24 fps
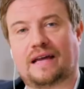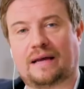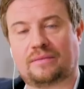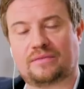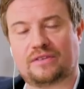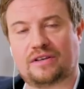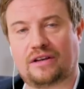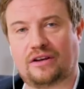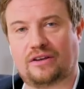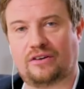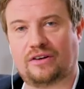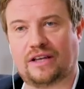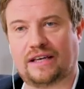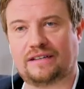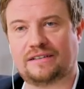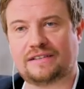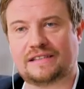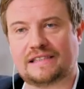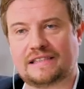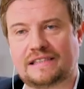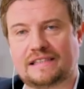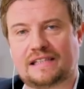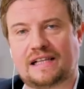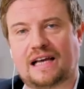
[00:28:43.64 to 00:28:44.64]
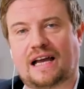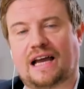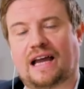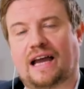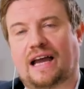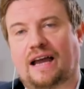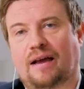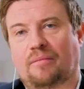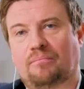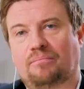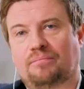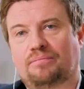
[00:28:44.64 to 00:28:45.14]
absolutely.
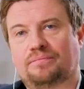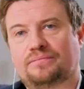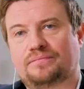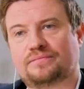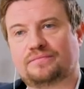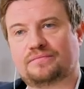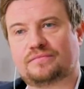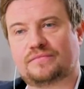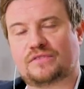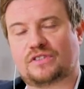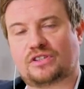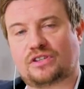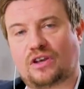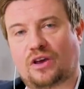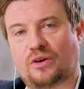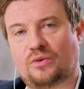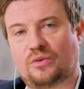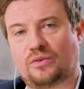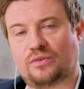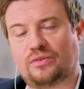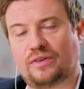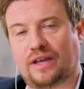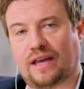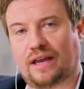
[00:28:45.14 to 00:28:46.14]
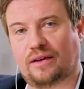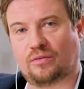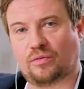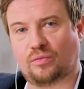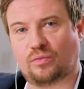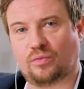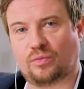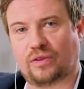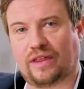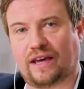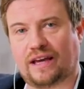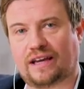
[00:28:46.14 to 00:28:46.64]
Well,
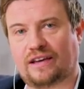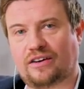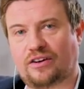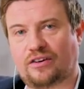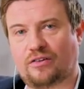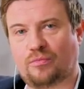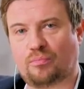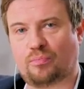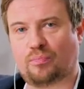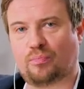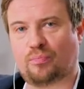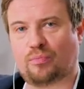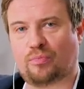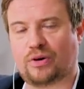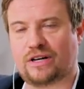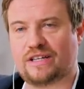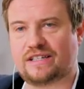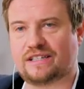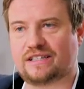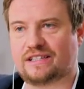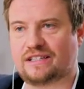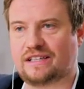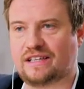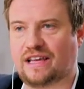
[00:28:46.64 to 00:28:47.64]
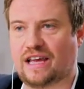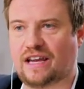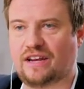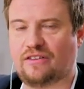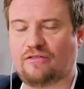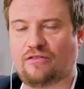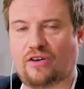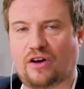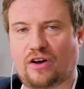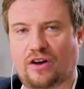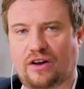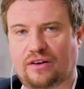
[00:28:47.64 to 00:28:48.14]
that kind of brings us to the end
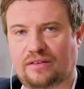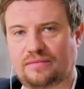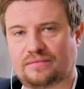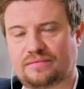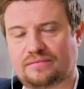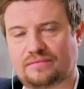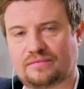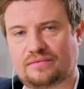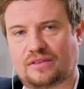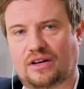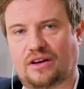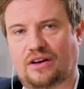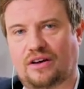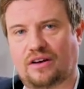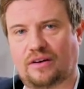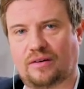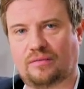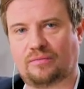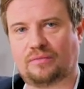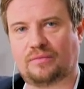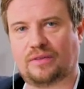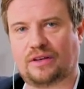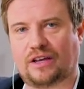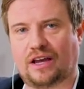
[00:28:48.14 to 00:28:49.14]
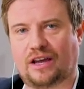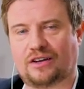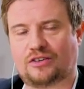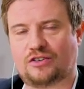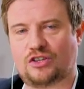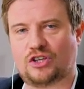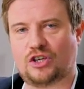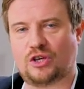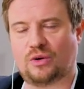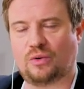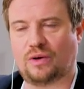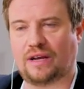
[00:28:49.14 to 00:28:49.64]
of our
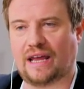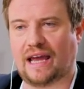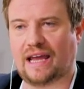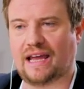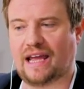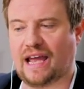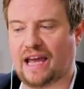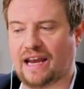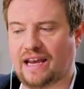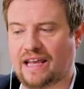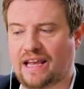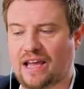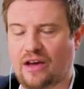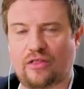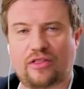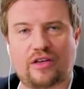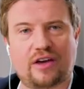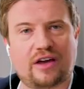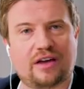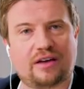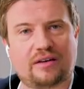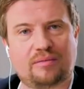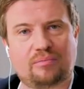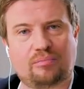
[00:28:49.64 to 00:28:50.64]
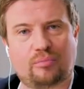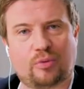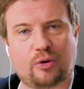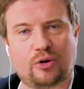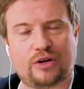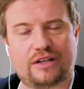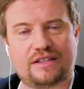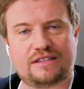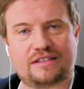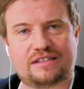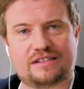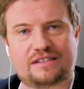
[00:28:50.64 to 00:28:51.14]
Q&A. Any other
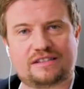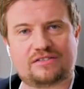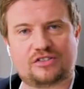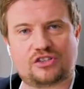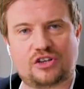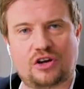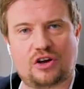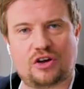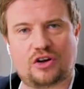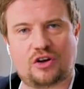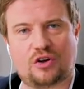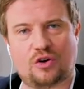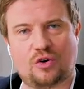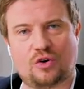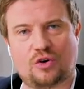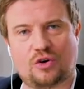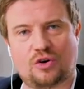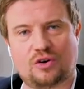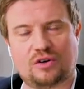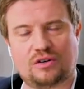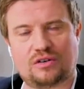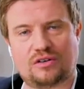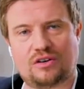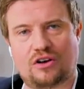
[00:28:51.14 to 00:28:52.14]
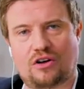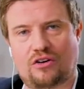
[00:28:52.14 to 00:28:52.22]
points, Chuck or